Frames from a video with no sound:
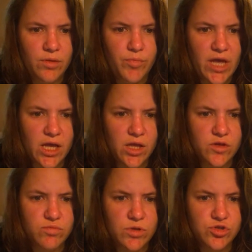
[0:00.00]

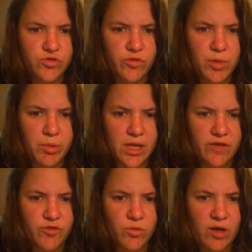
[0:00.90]
Pangalos withdrew from public
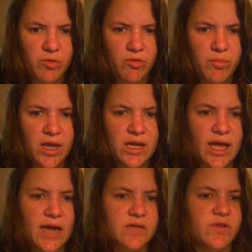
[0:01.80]
life for a while, but remained
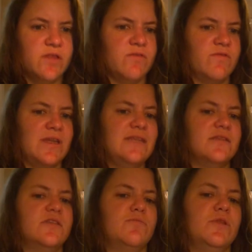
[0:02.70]
active in the
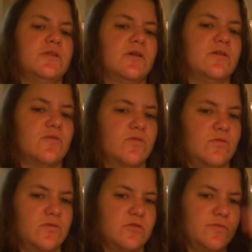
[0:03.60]
Venizelos military
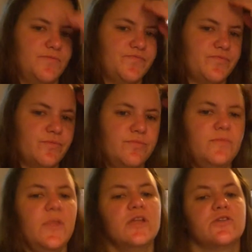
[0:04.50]
circles.
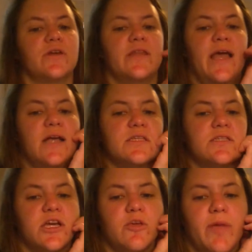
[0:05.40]
During the
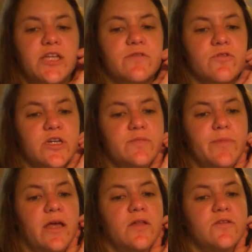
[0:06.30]
Axis occupation of Greece,
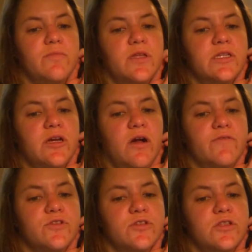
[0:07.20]
Pangalos and military
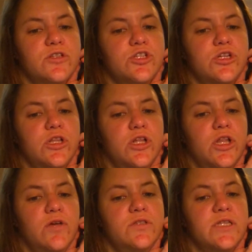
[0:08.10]
officers
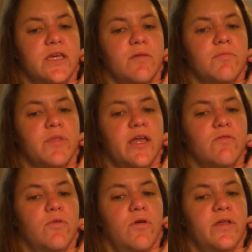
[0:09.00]
close to him played a
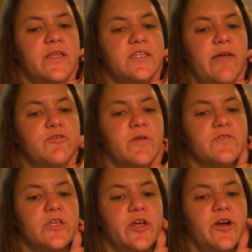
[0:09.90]
role in the establishment of
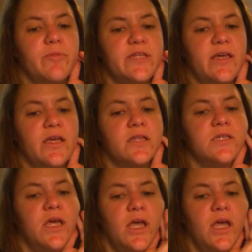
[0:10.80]
security battalions